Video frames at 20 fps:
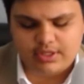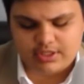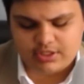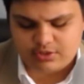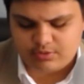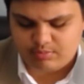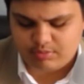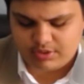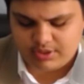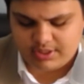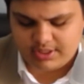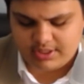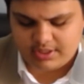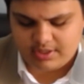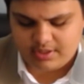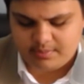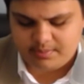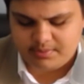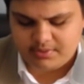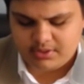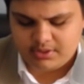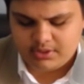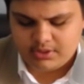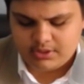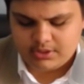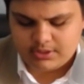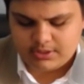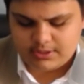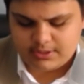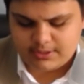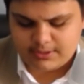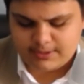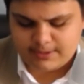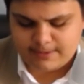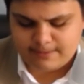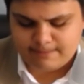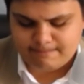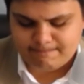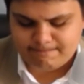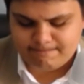is bringing up.
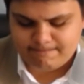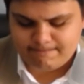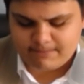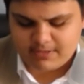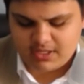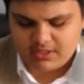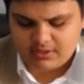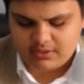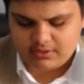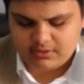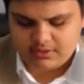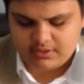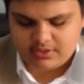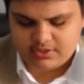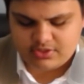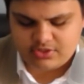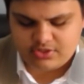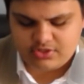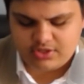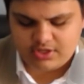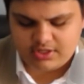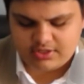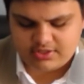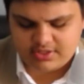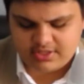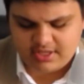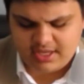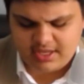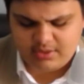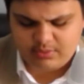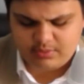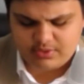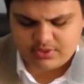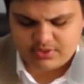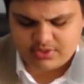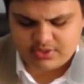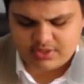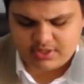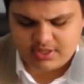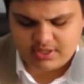This dossier
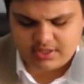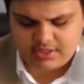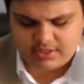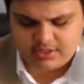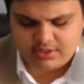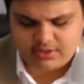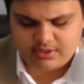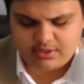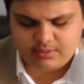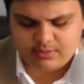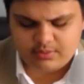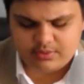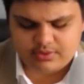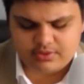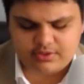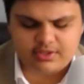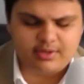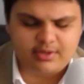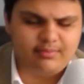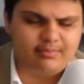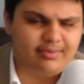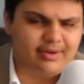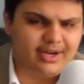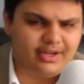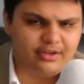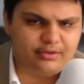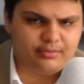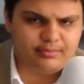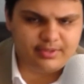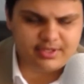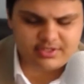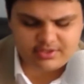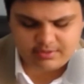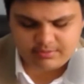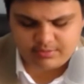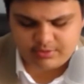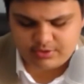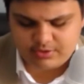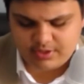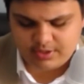was, it was compiled by
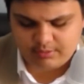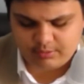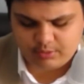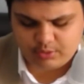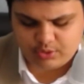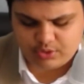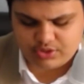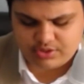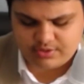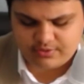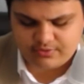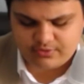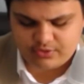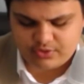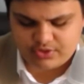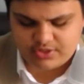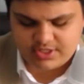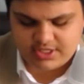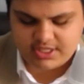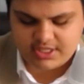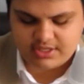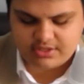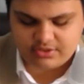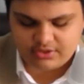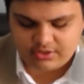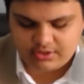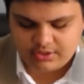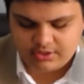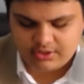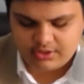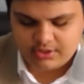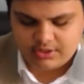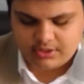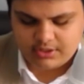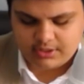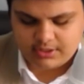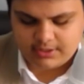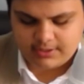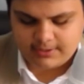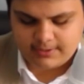some dude named Christopher Steele.
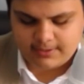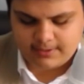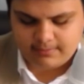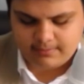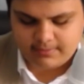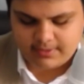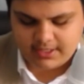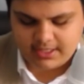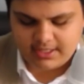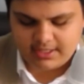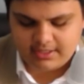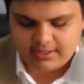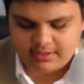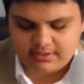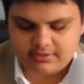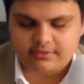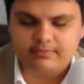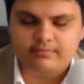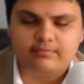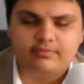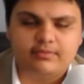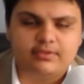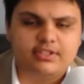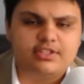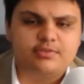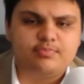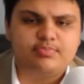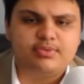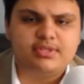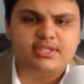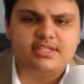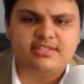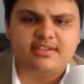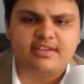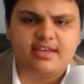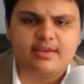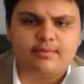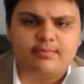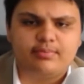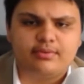And this
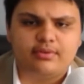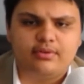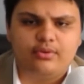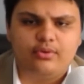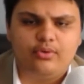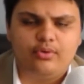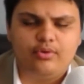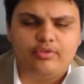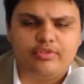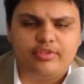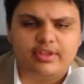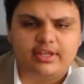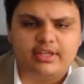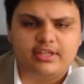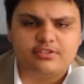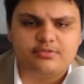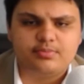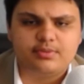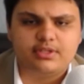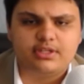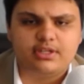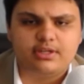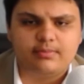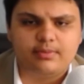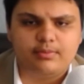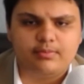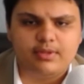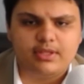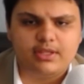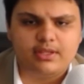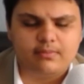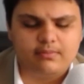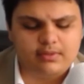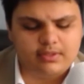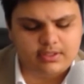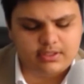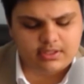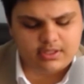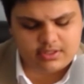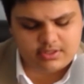P-tape whole thing has become a meme
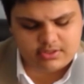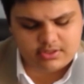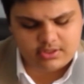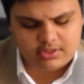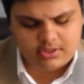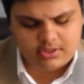because,